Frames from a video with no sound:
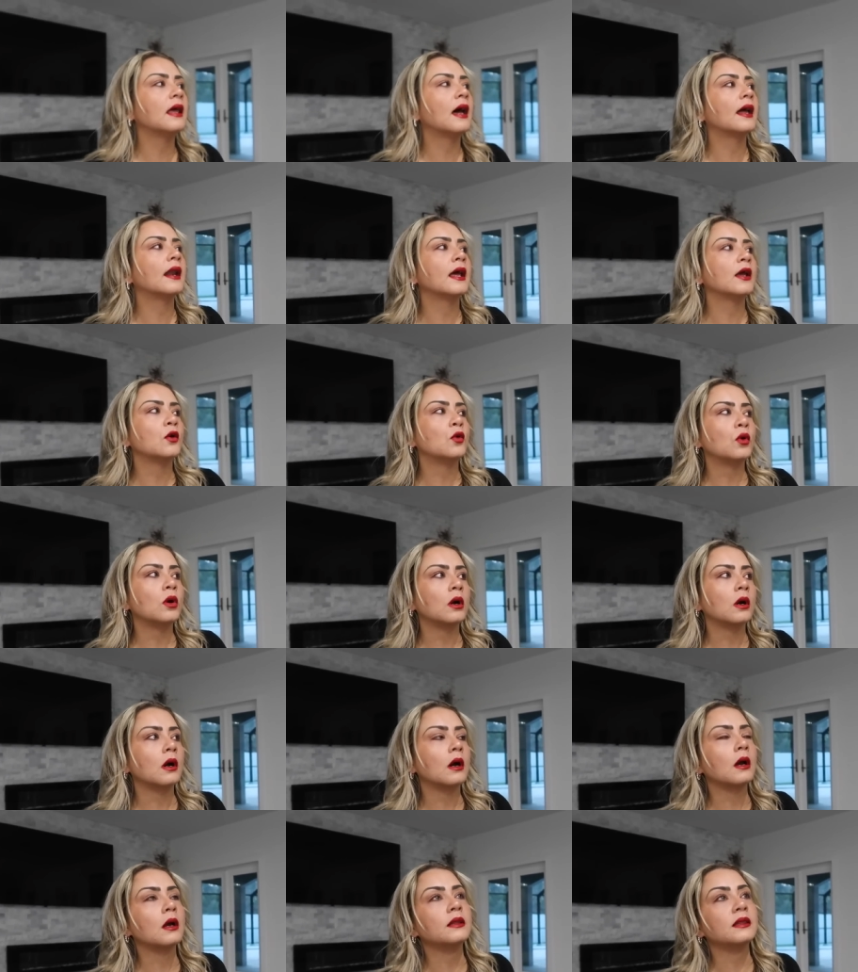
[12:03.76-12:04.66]
that
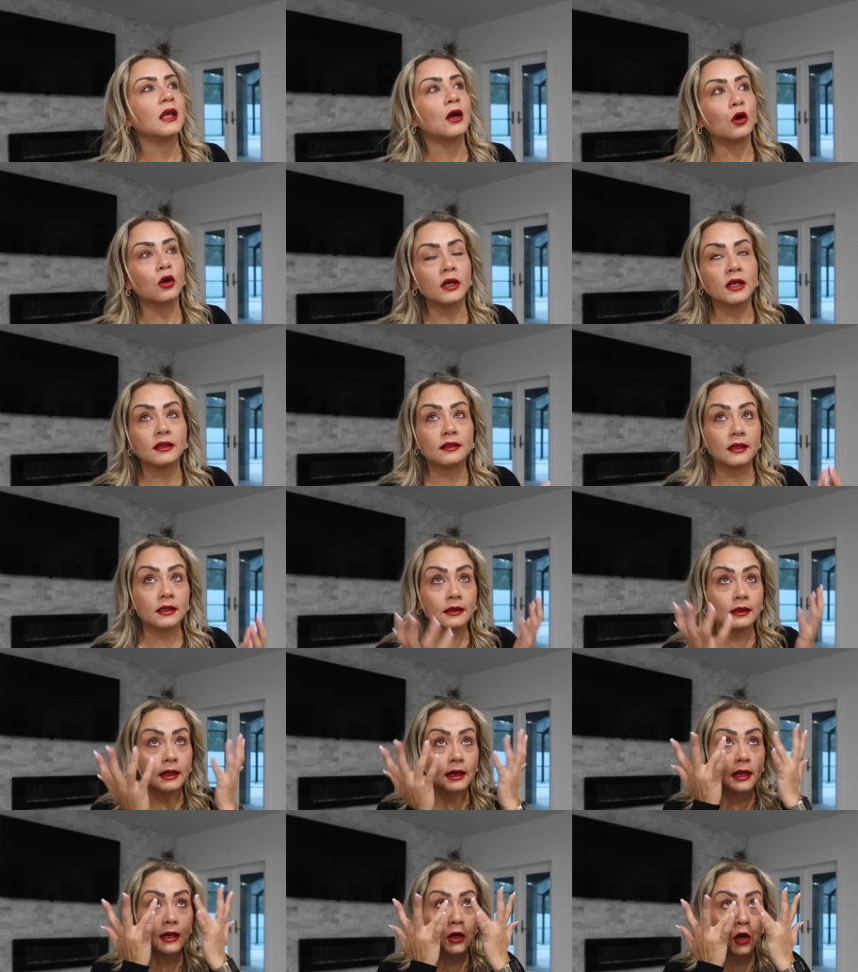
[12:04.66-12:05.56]
I, the only thing
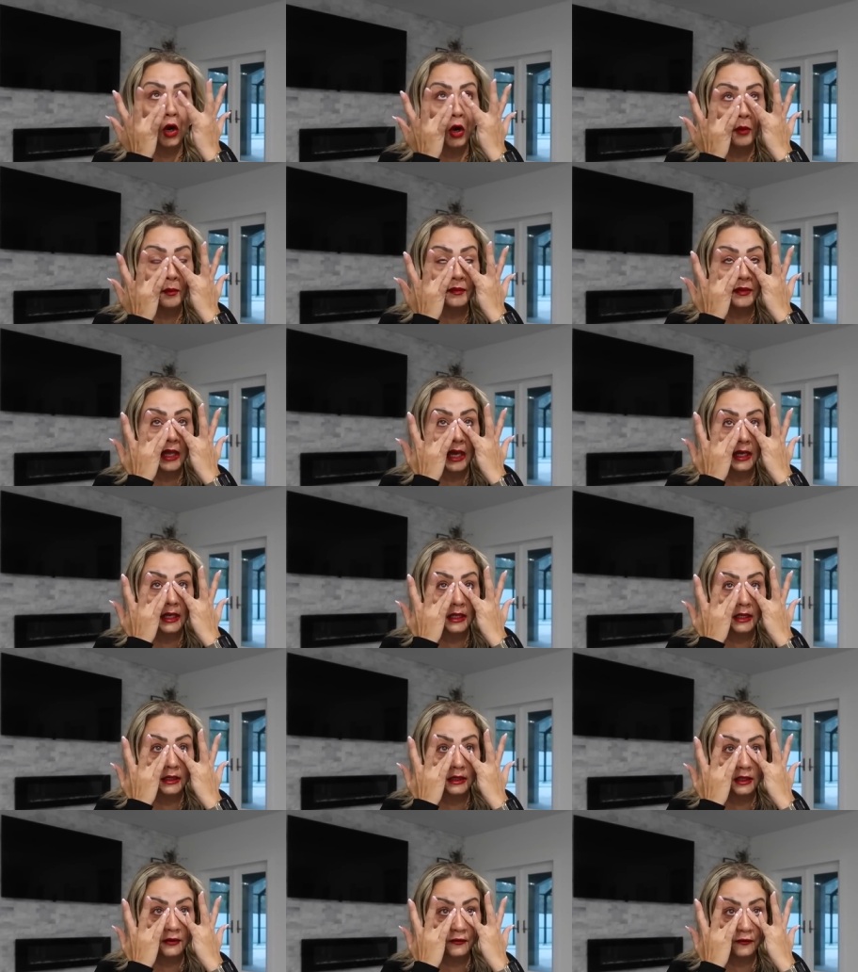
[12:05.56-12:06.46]
that I hope that
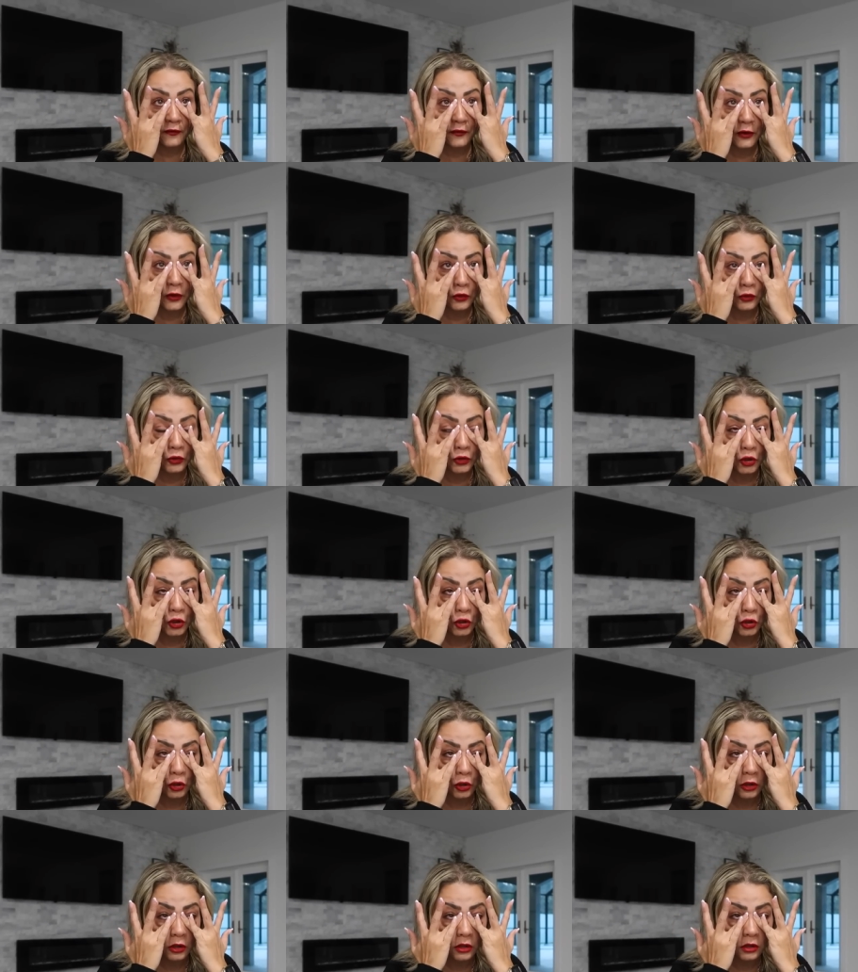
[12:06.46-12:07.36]
in the
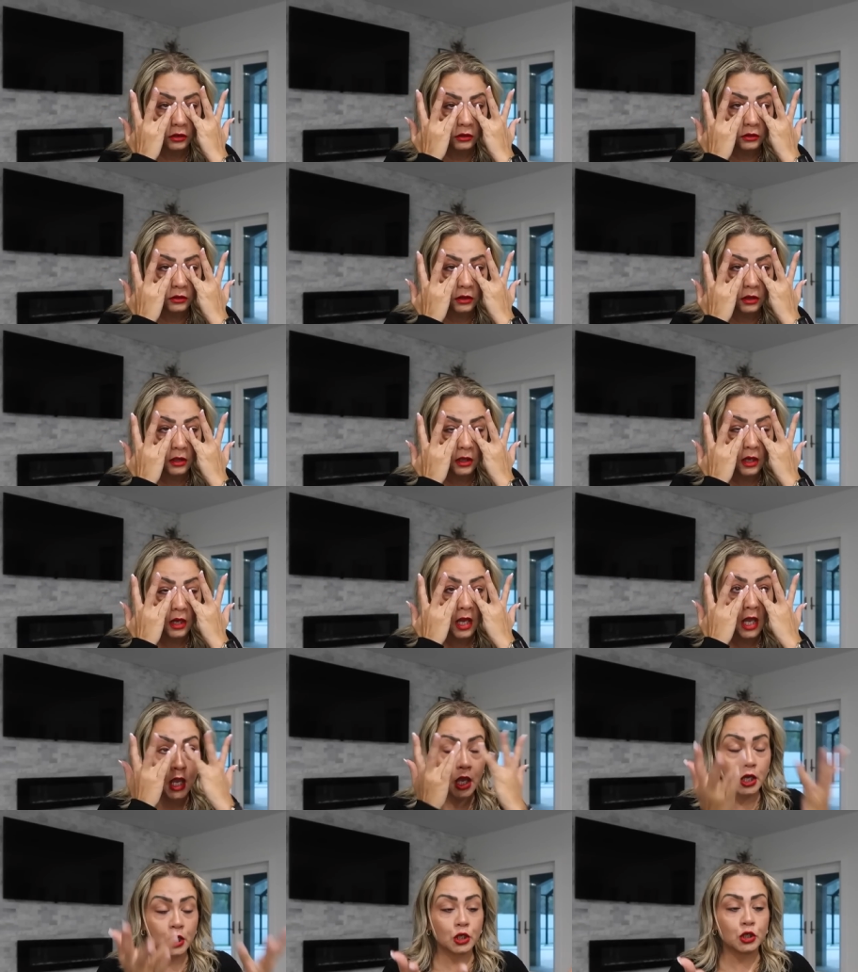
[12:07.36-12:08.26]
future,
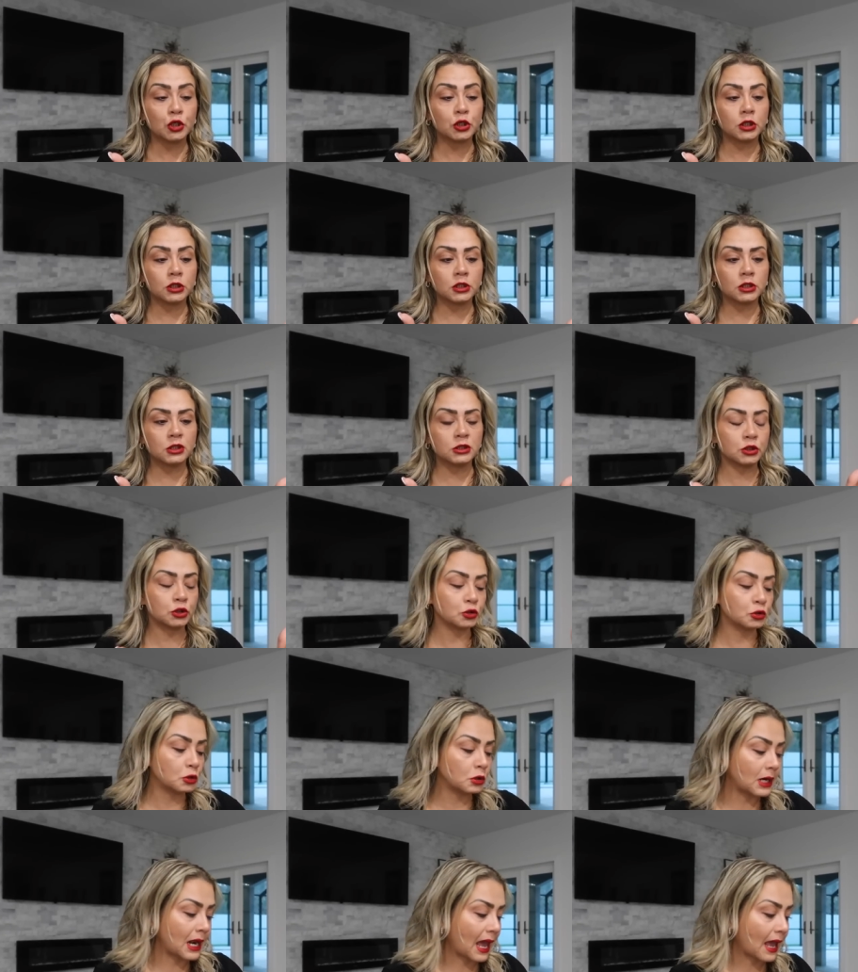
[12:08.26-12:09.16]

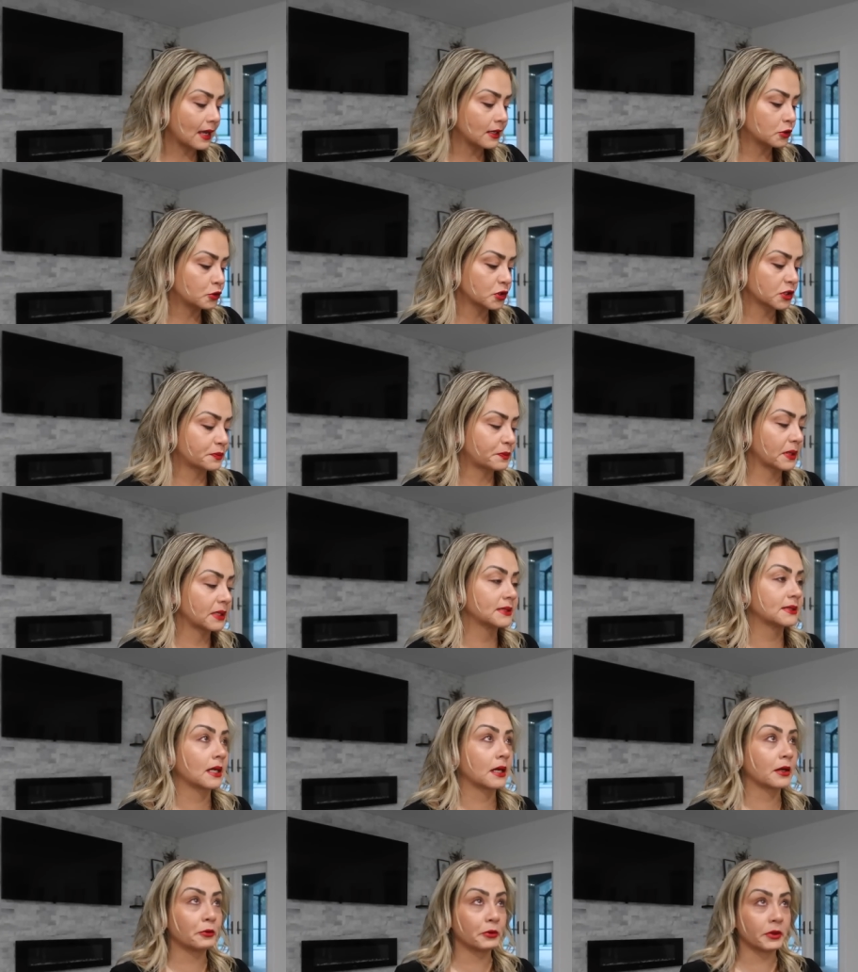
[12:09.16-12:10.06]
you like to spend time